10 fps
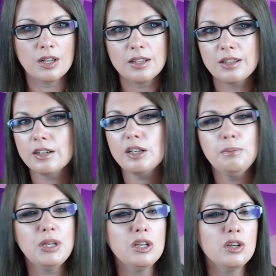There can
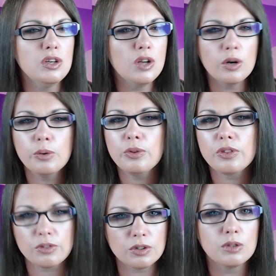be no
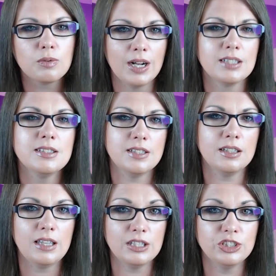thorough
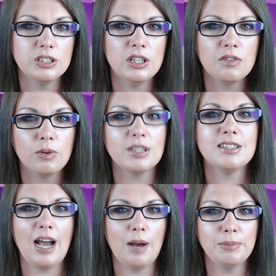reconciliation of what has
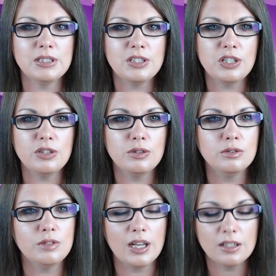happened to
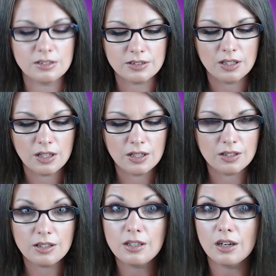you and
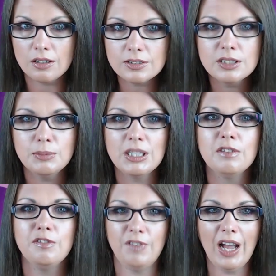the ultimate
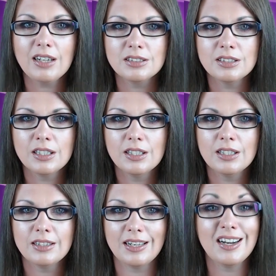effect
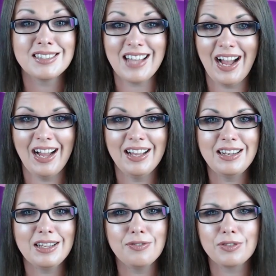that it has
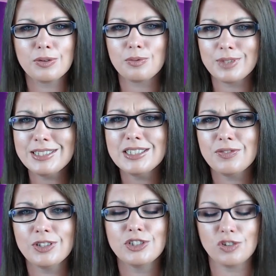had if the reasons
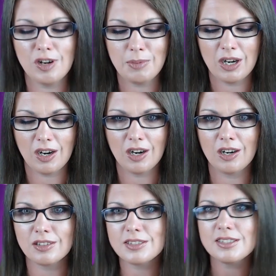for the trauma
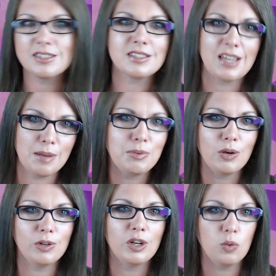are
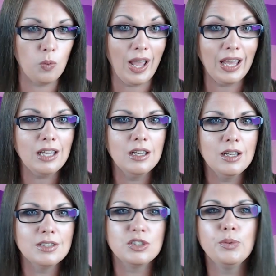scapegoated away
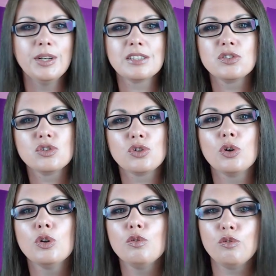to an
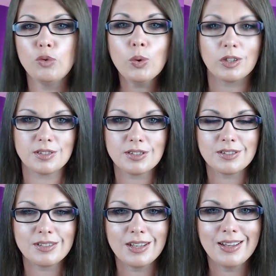external force
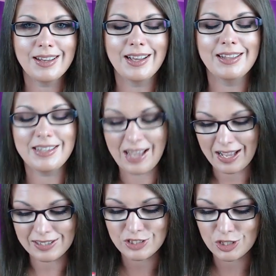and the answer